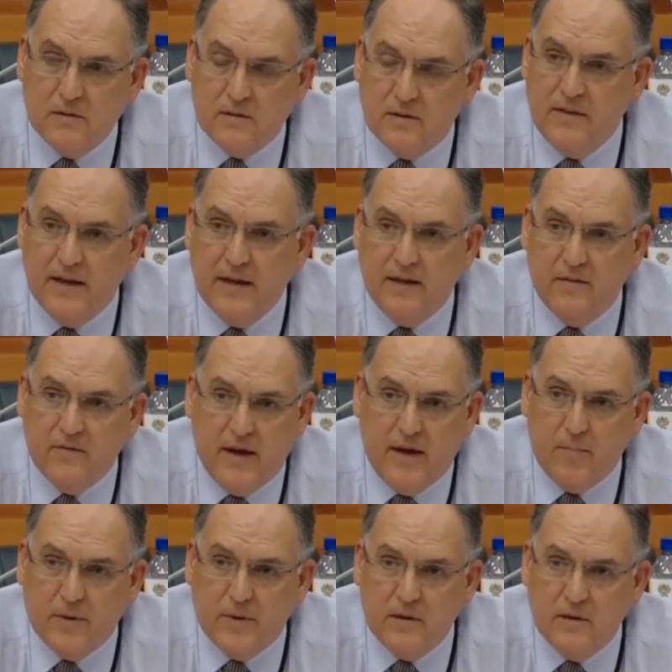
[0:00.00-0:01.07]
Did that ever
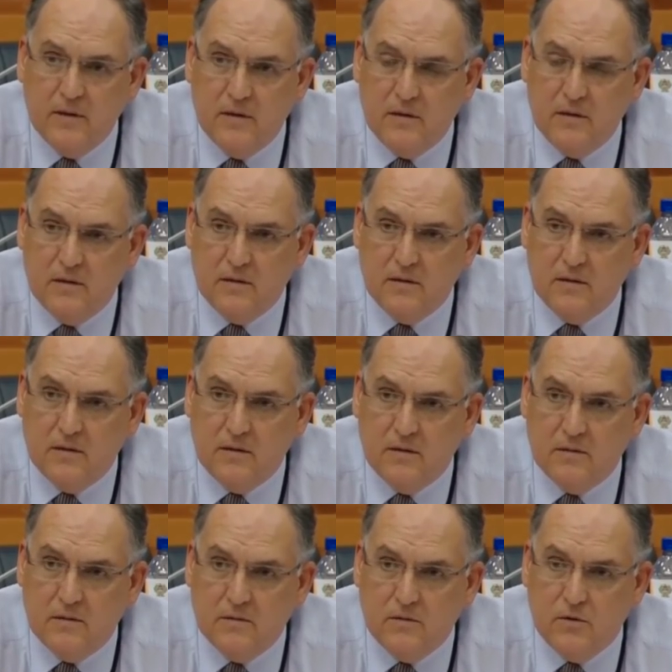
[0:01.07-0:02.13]
happen
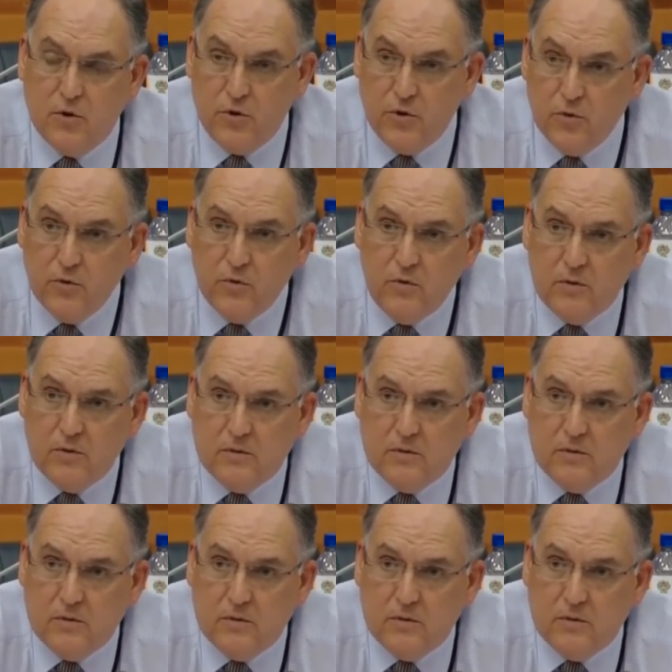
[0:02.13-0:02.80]
to you?